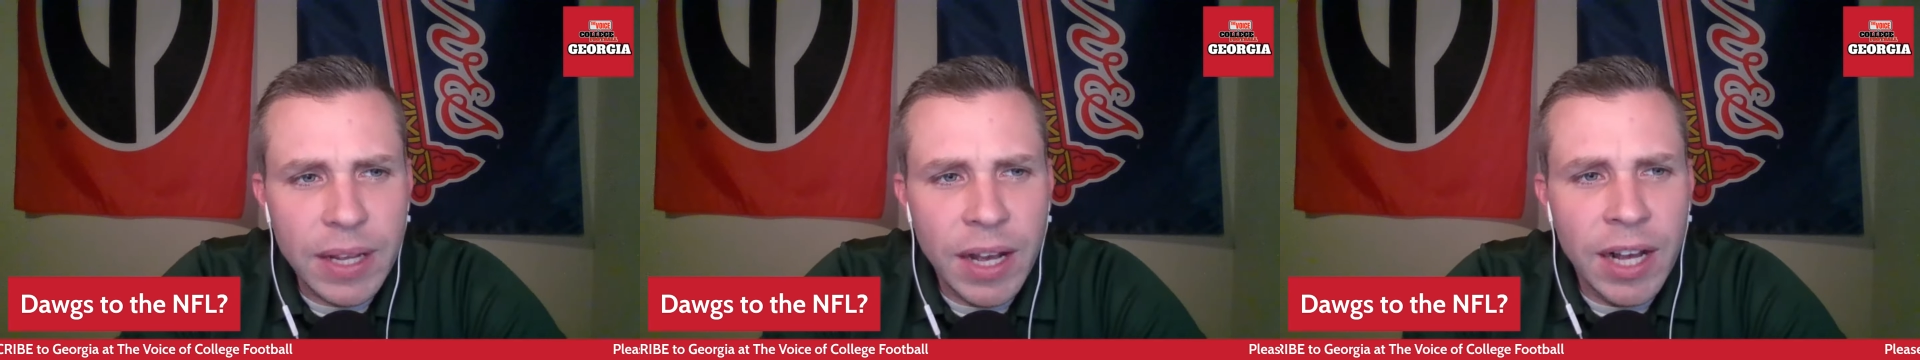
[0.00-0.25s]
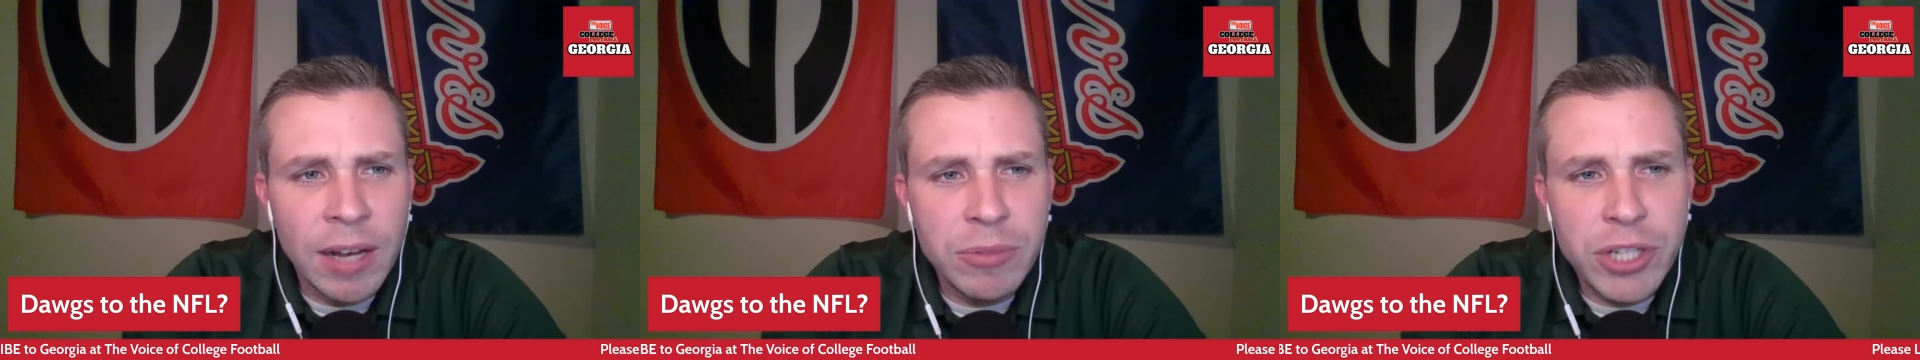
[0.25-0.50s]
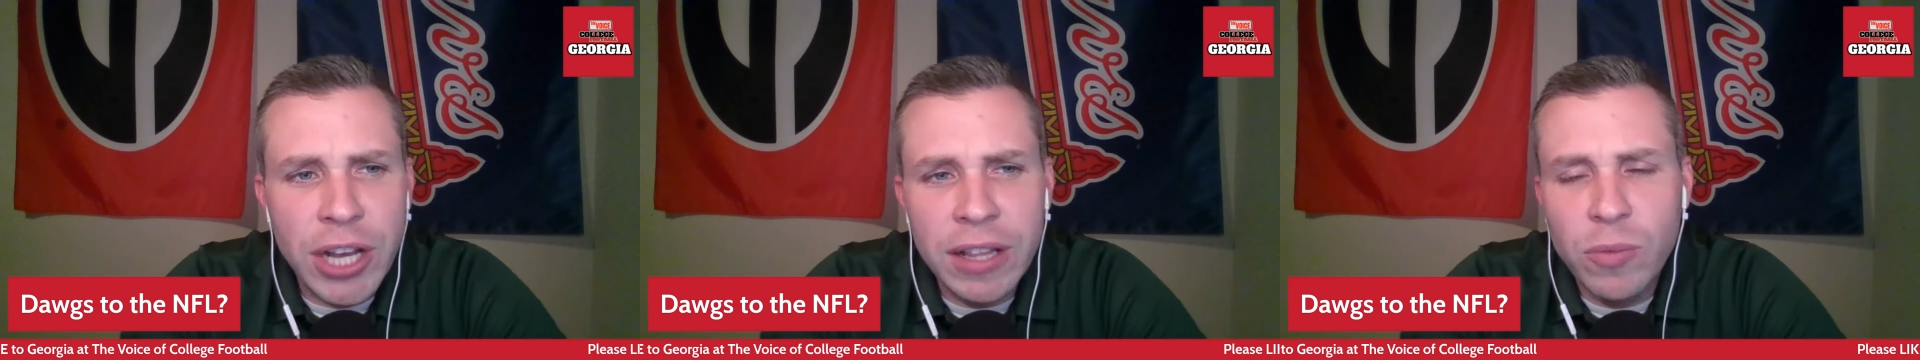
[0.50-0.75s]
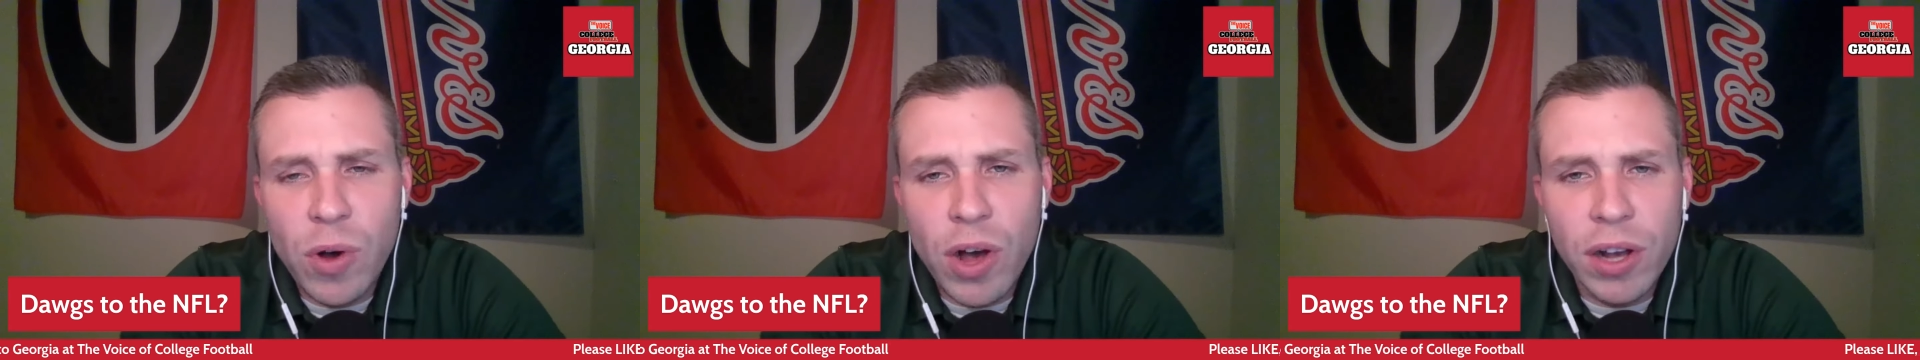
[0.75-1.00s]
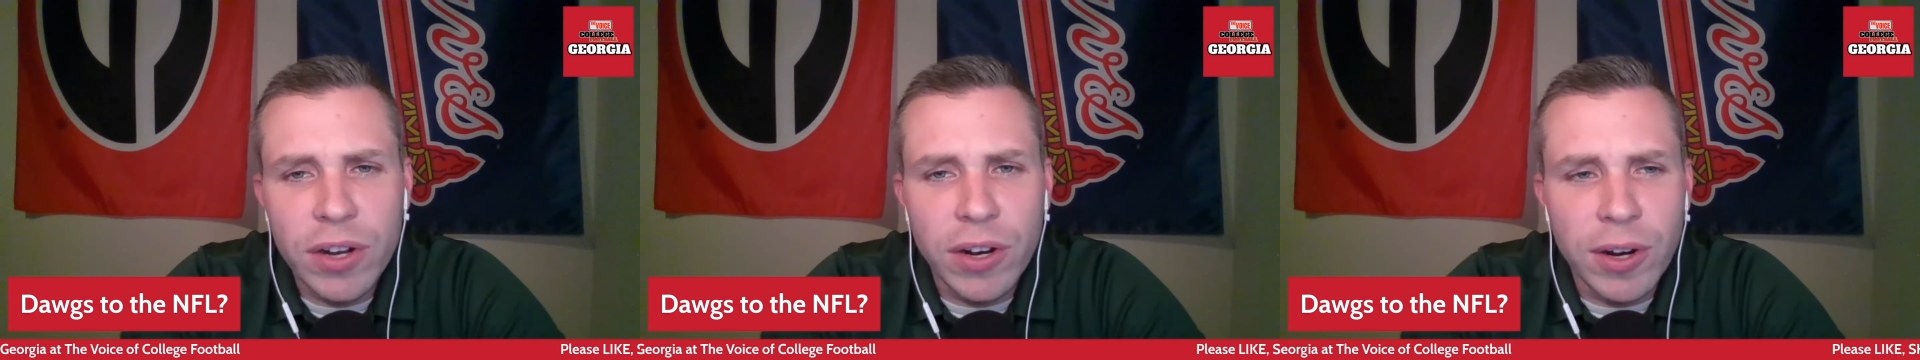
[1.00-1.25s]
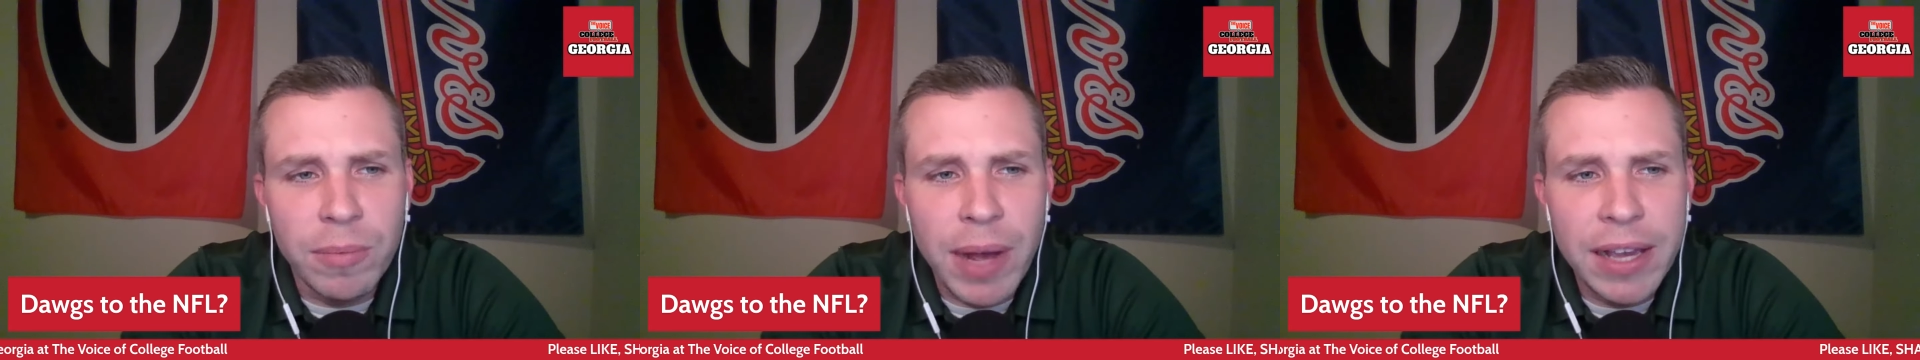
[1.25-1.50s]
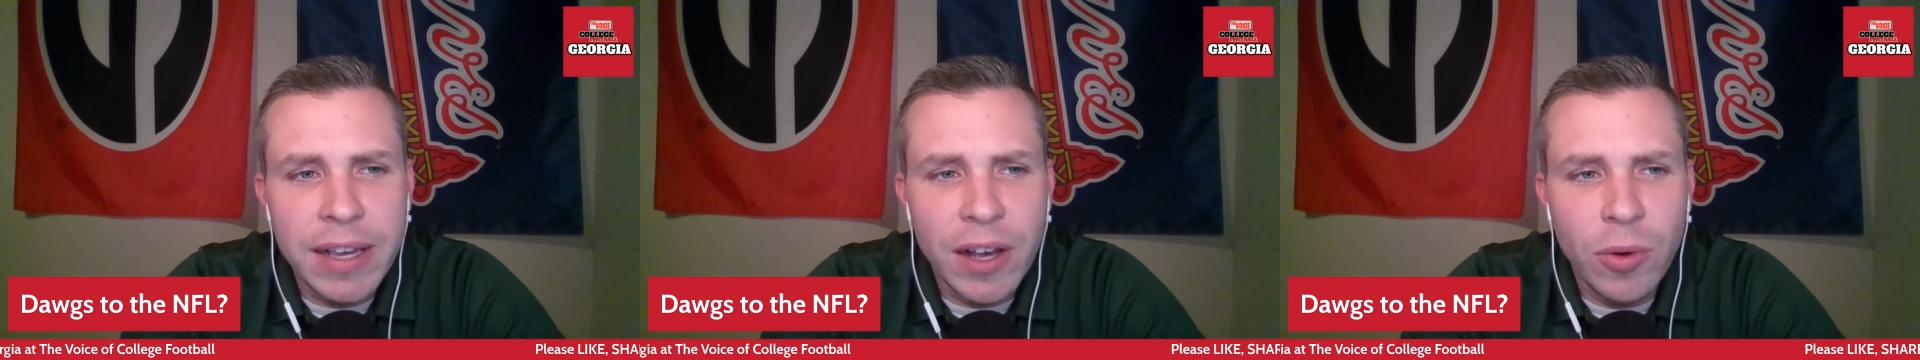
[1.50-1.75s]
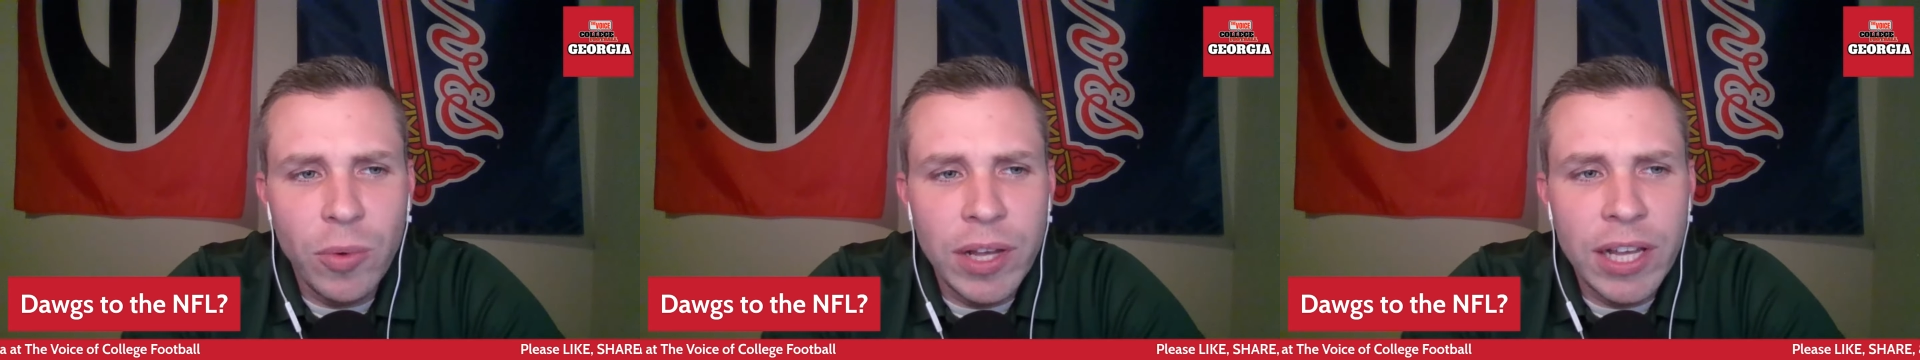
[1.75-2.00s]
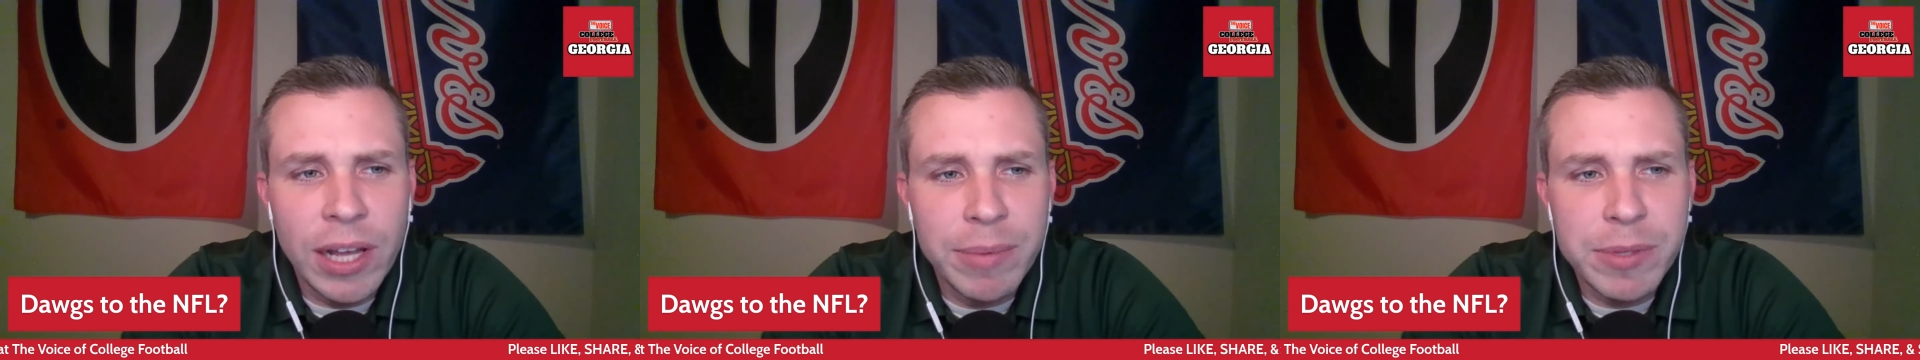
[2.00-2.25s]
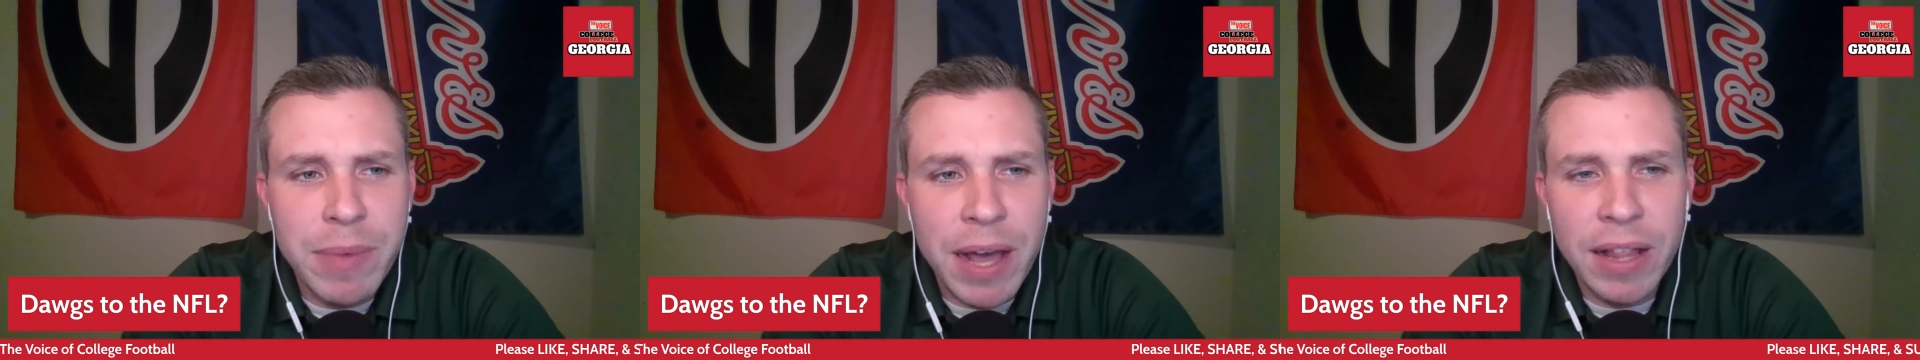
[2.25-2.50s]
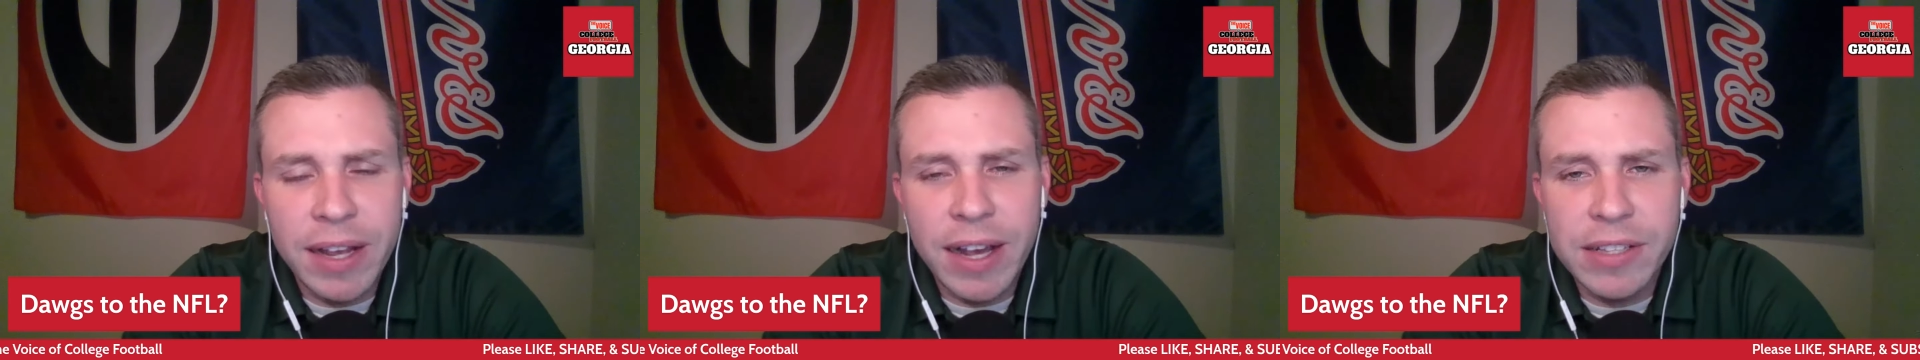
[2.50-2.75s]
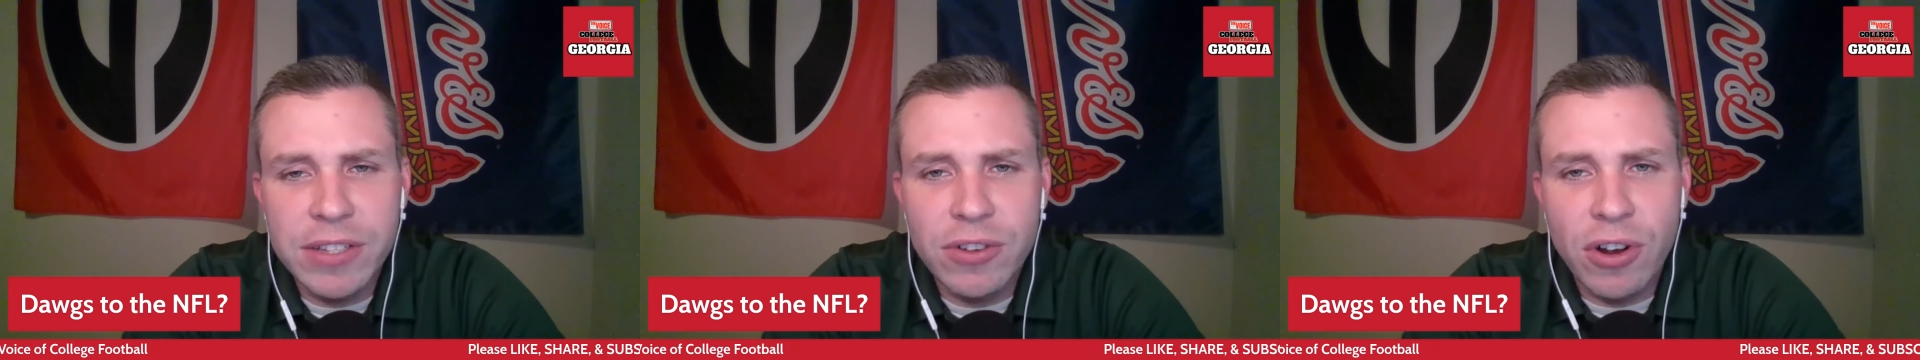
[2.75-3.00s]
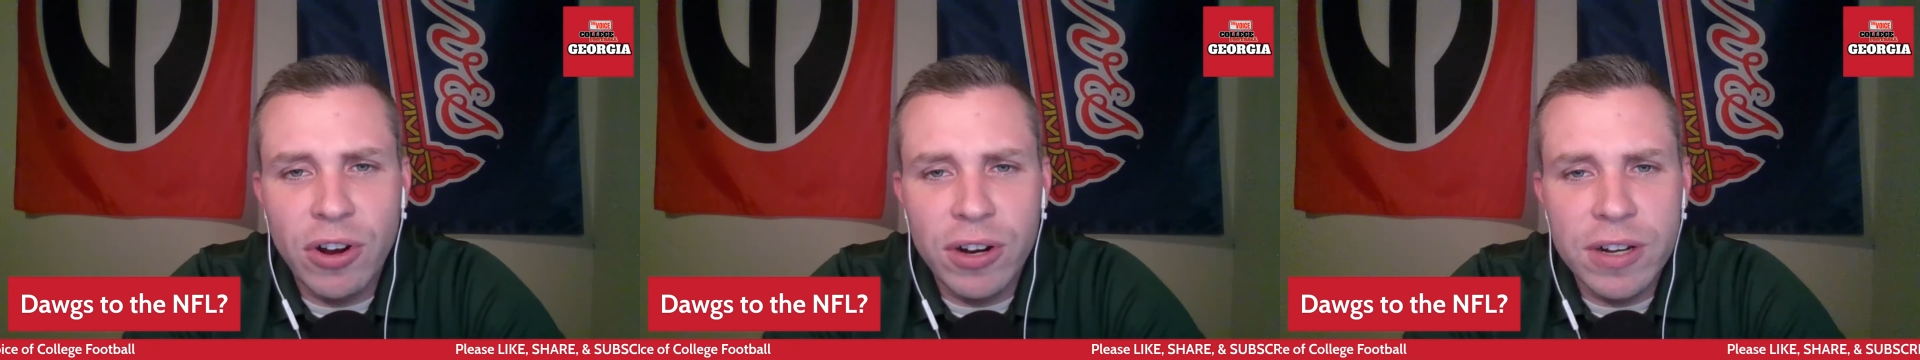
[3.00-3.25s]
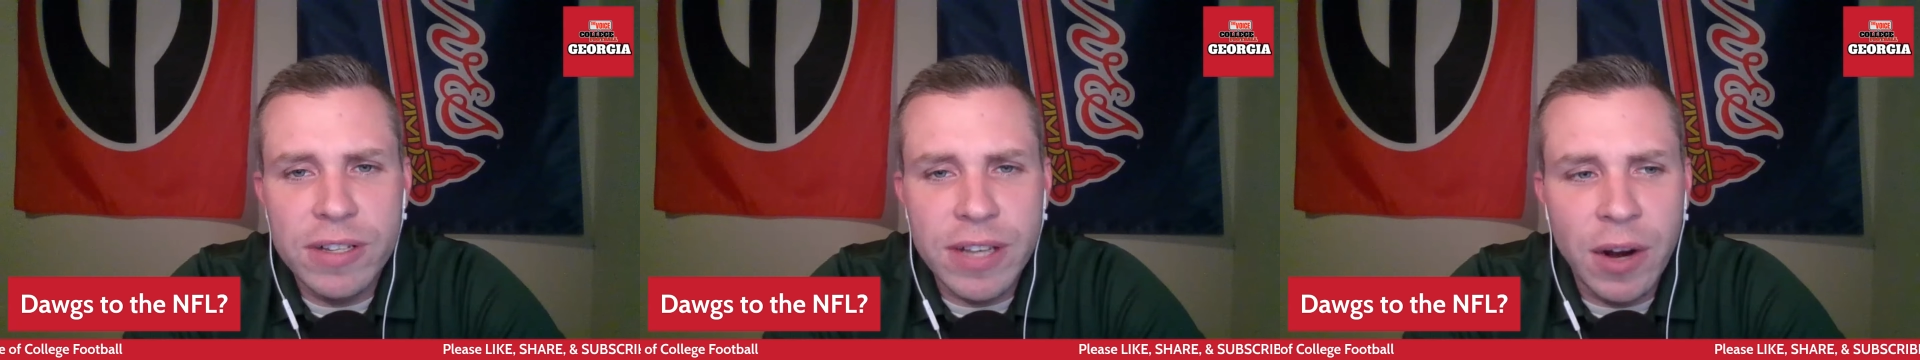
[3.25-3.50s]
Jalen Walker, Michael Williams, Malachi Starks.